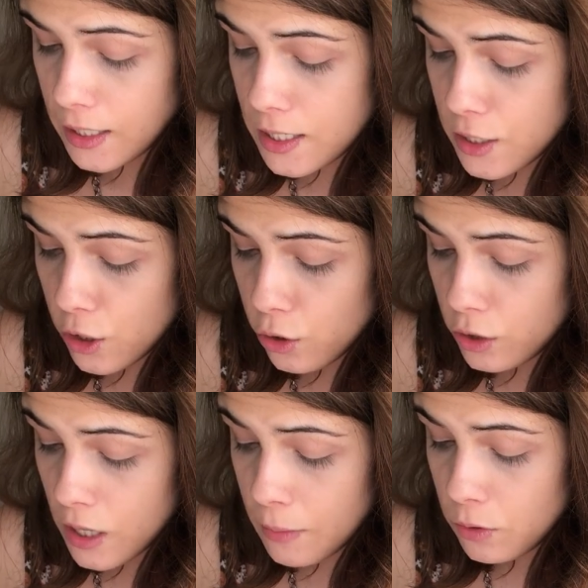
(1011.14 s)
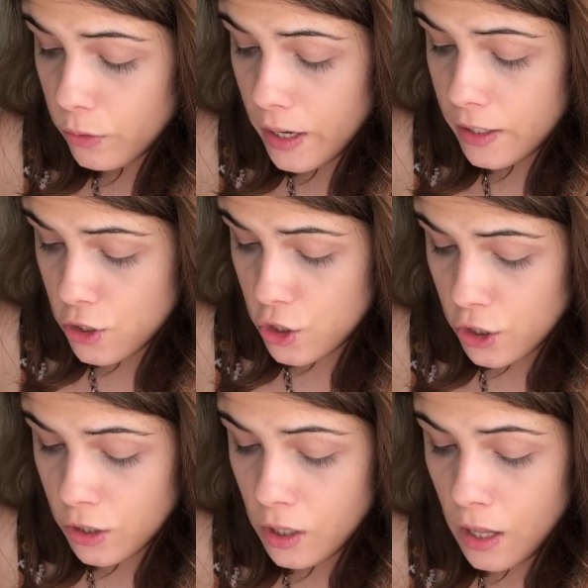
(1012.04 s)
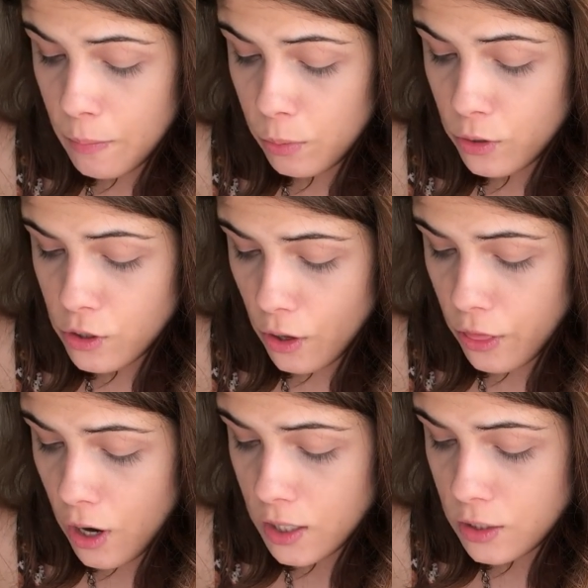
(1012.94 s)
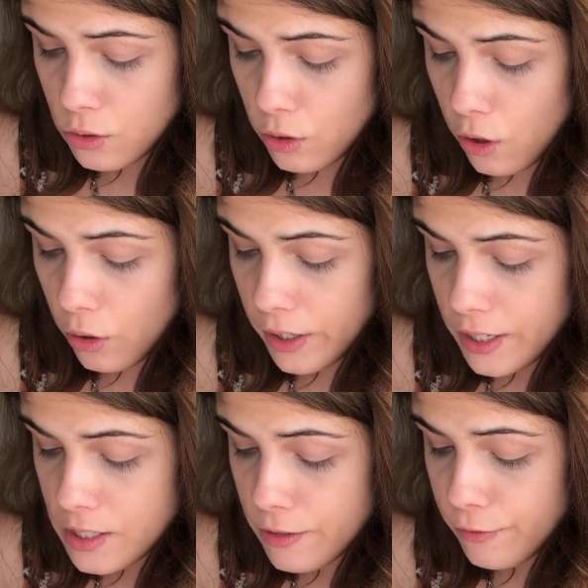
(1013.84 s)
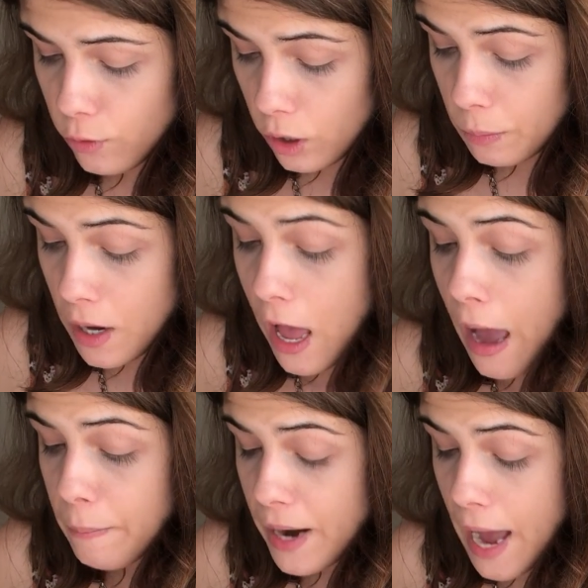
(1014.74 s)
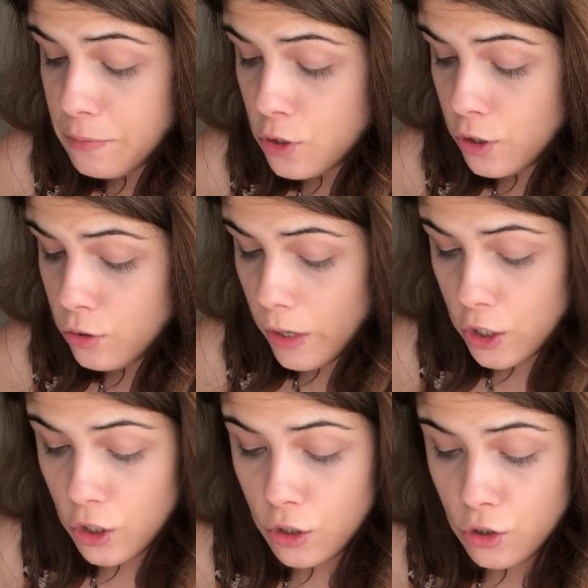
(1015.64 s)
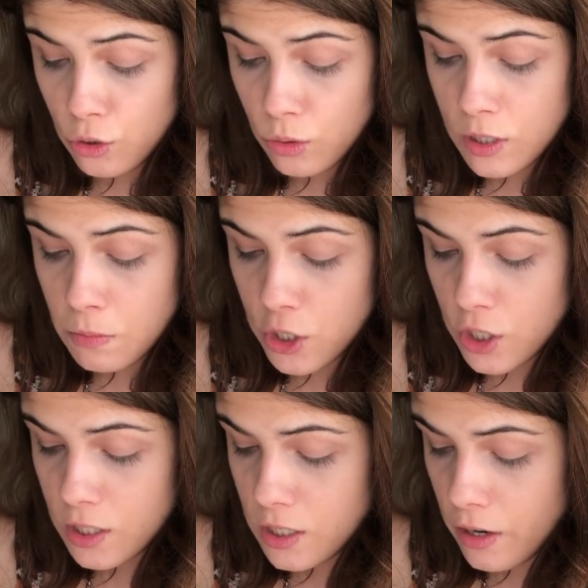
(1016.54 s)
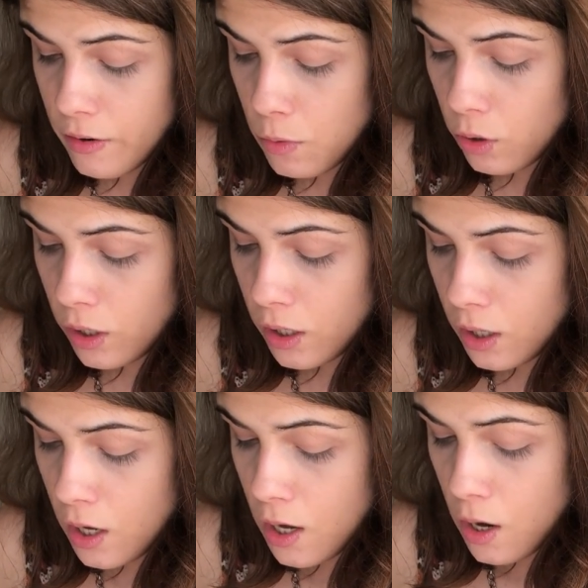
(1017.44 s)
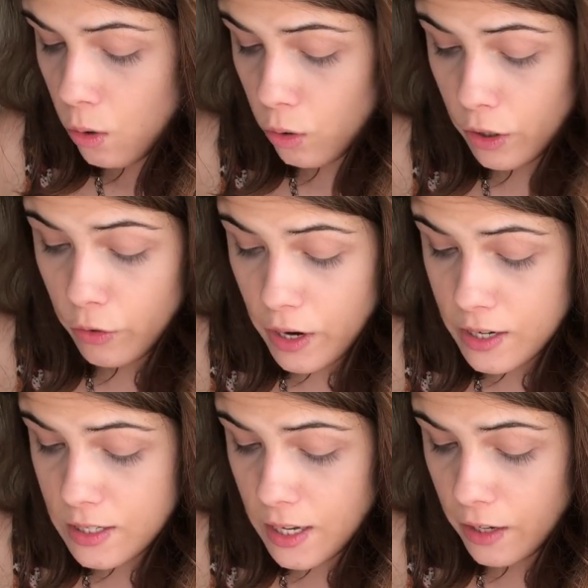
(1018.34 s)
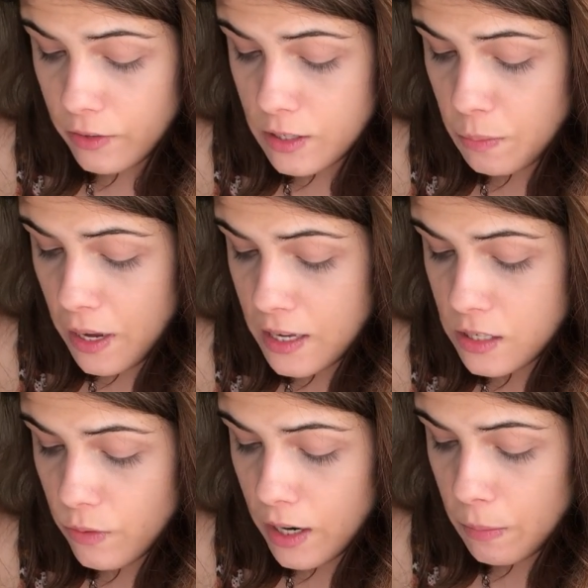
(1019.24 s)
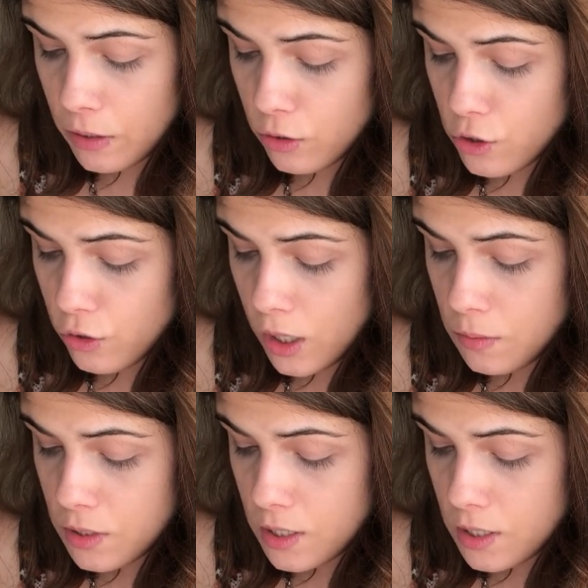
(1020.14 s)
This is a good time to write in a journal and put your thoughts into a cohesive form. Perhaps you need to actually do a smudging ceremony or create a sacred space, write about your dreams,